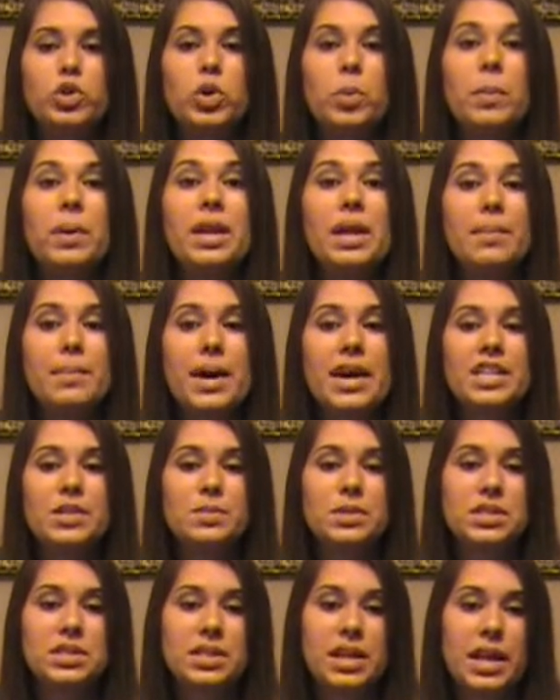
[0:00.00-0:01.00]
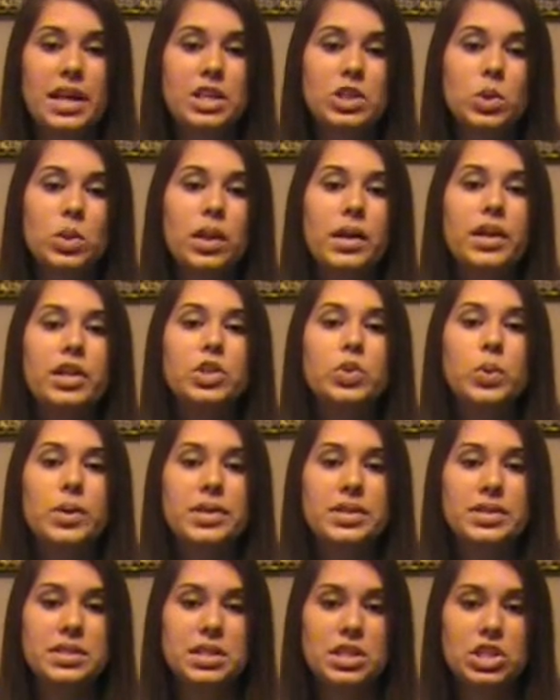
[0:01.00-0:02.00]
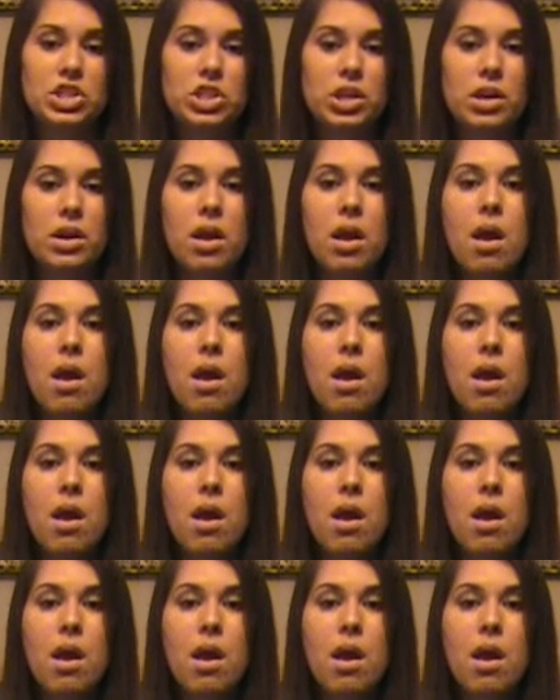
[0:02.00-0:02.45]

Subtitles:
minimize mistakes related to anesthesia